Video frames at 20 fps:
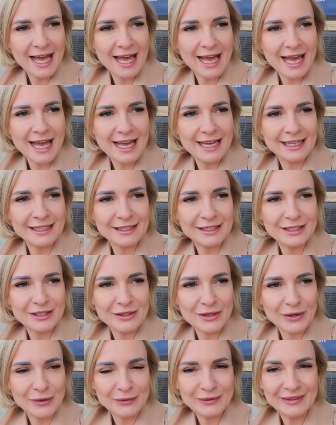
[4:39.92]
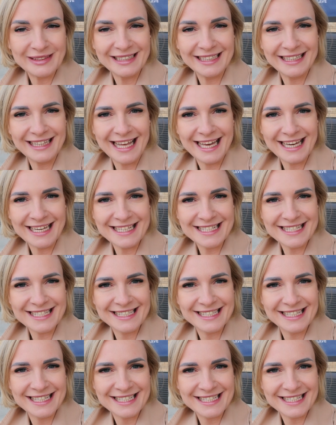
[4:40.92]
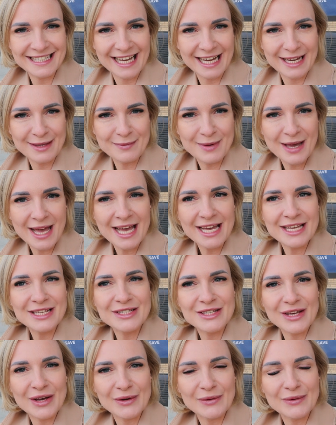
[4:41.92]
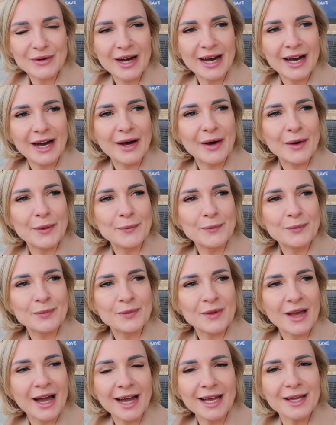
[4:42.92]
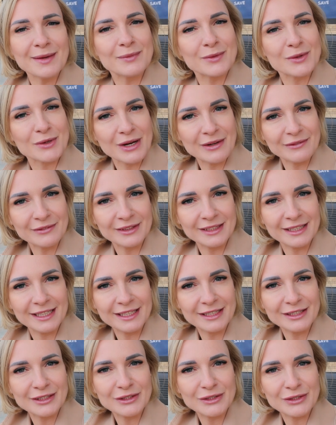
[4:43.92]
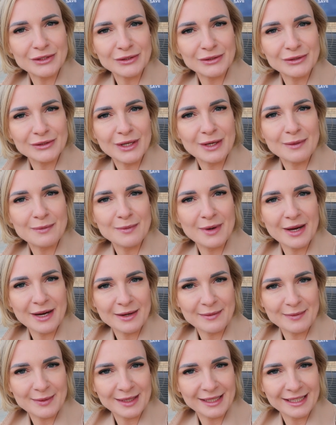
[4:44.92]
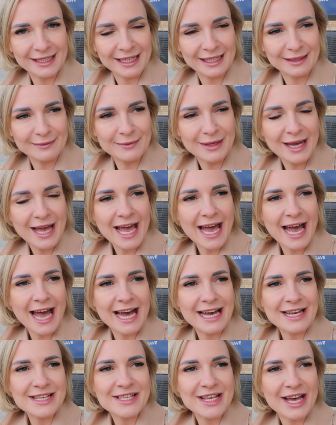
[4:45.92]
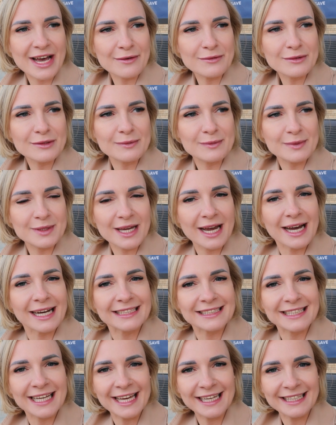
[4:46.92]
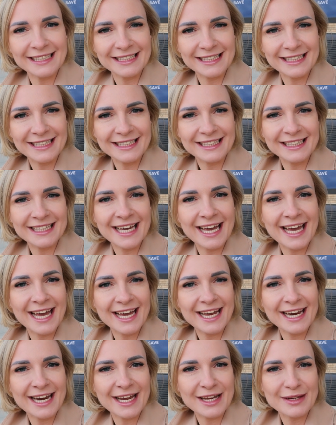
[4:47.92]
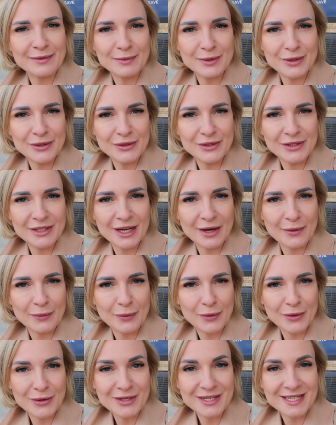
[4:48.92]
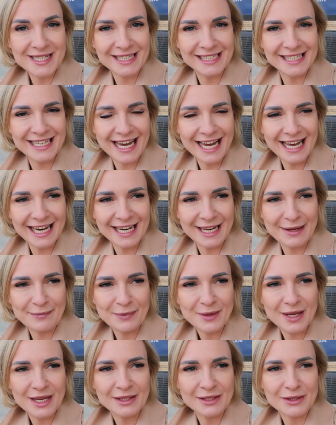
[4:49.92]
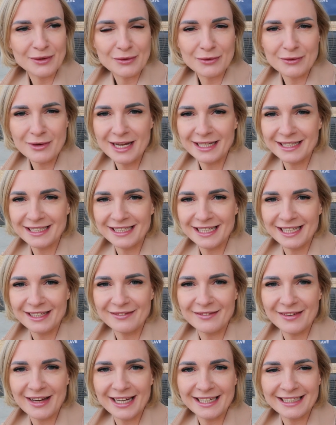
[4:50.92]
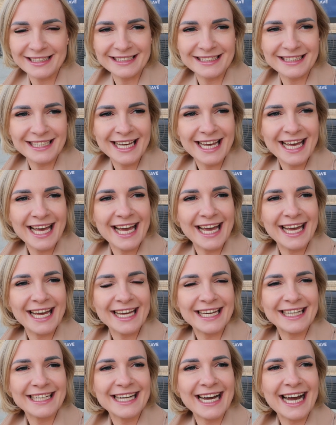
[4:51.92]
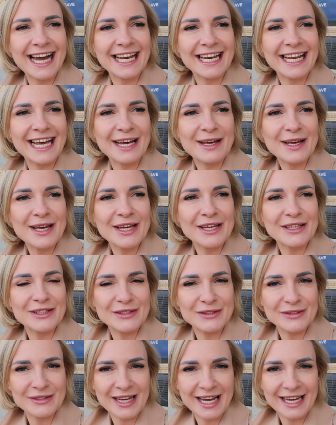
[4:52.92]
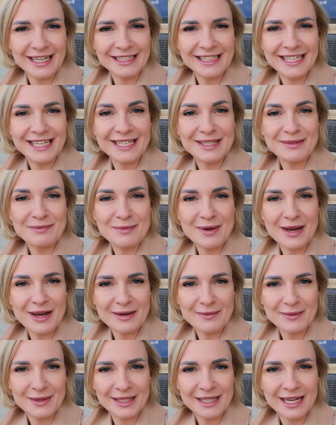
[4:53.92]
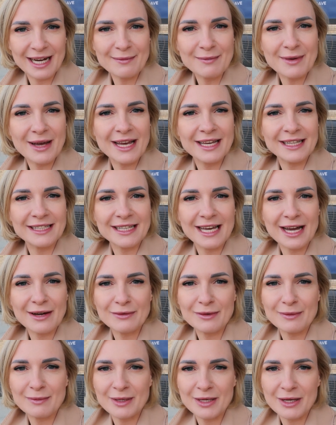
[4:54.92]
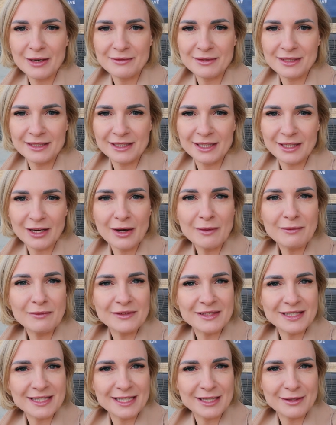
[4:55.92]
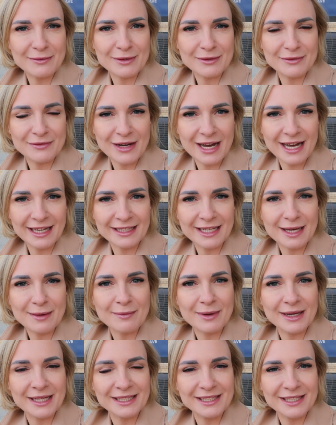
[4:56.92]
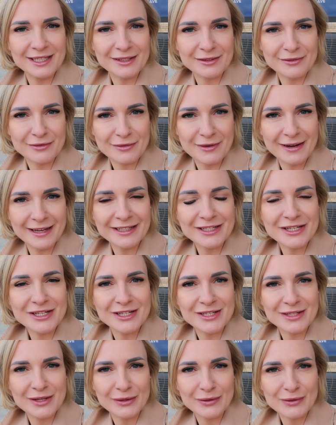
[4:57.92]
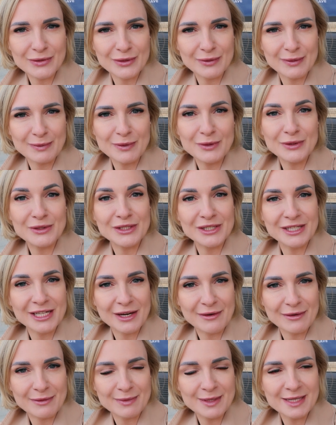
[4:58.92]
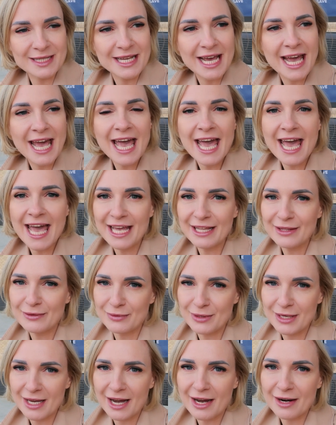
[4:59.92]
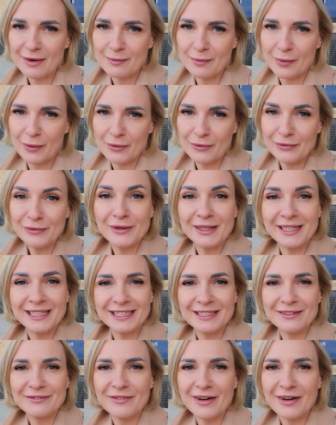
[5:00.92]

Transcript: and no delays this time. So um, I am traveling to Birmingham as I will be attending the Hair and Beauty Awards Gala, the Red Event uh, Gala tonight in Birmingham and I will be going there obviously with Anna, my dear friend. She's also a beauty therapist and we are both in the